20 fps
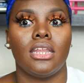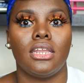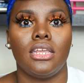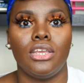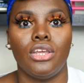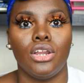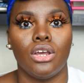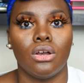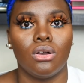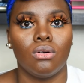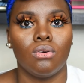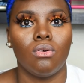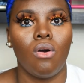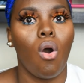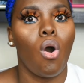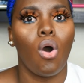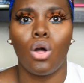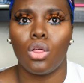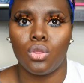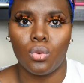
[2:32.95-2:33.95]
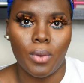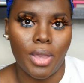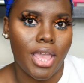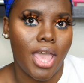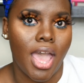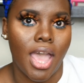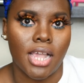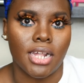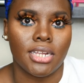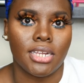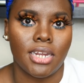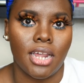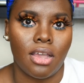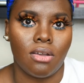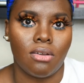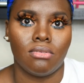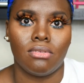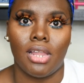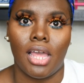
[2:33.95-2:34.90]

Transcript: you know, all the way asked out.